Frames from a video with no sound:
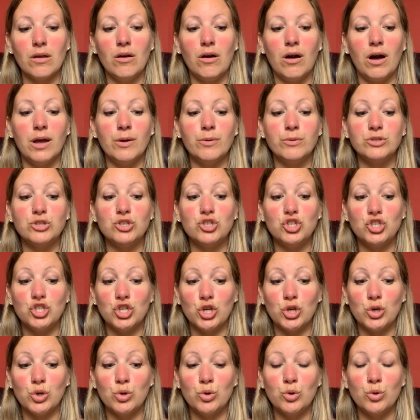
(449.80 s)
I was
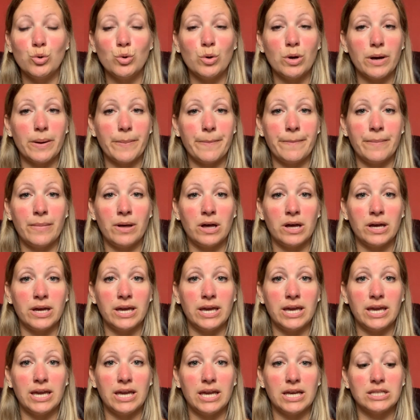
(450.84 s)
due
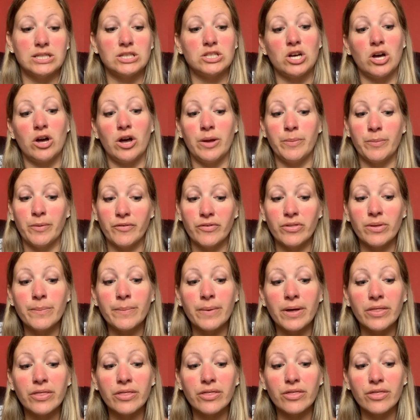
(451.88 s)
my time of the
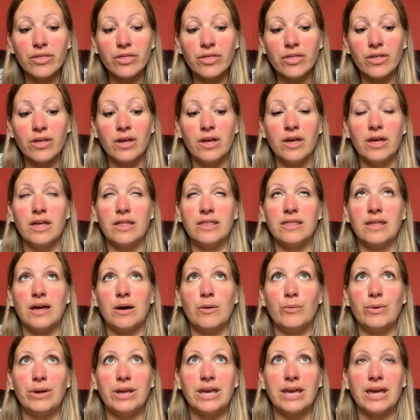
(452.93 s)
month
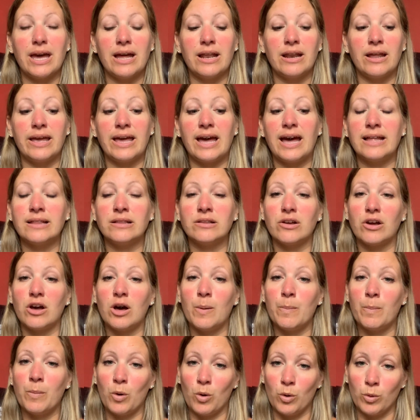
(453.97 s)
that week and I hadn't
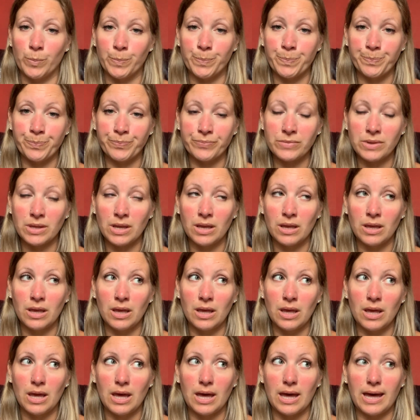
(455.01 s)
come on,
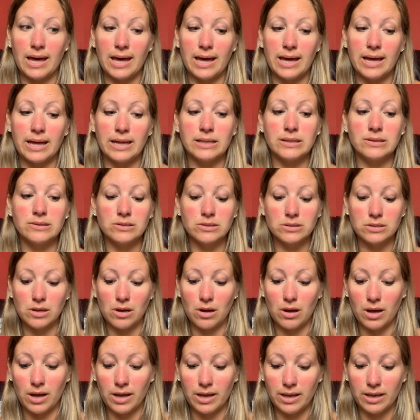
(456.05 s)
and
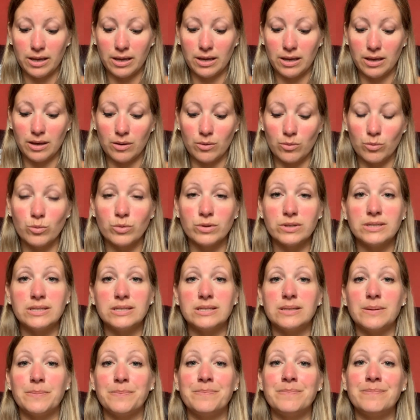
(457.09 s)
I
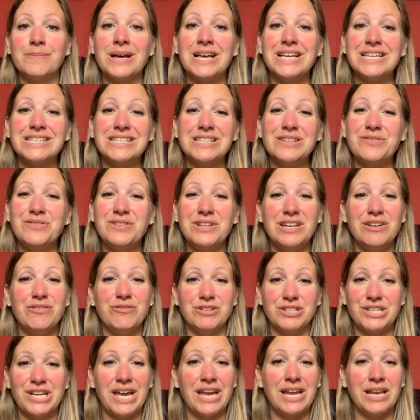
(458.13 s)
was massively
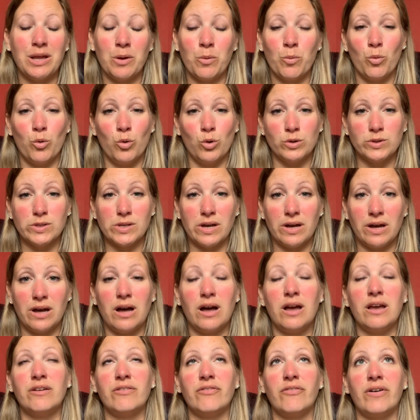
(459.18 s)
retaining water.
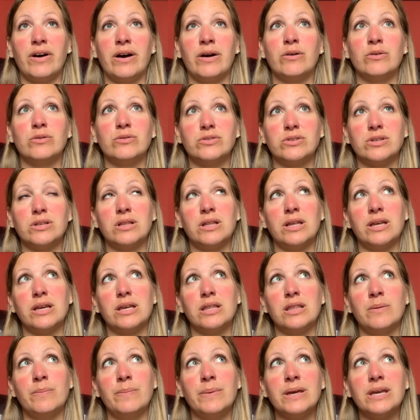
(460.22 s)
I felt
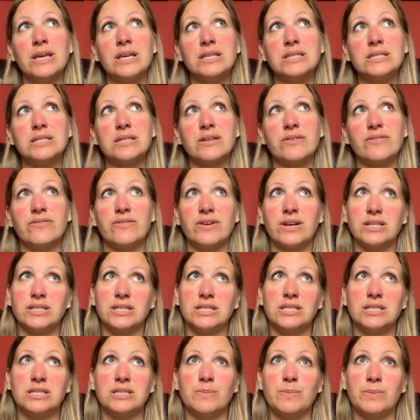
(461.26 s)
like the biggest,
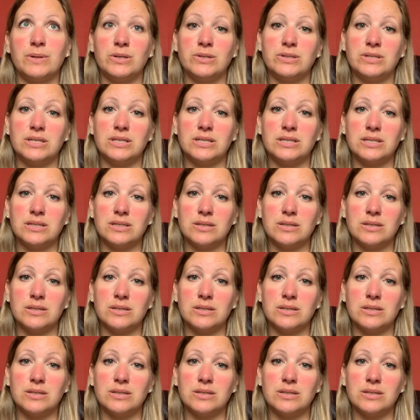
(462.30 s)
fattest, bloated,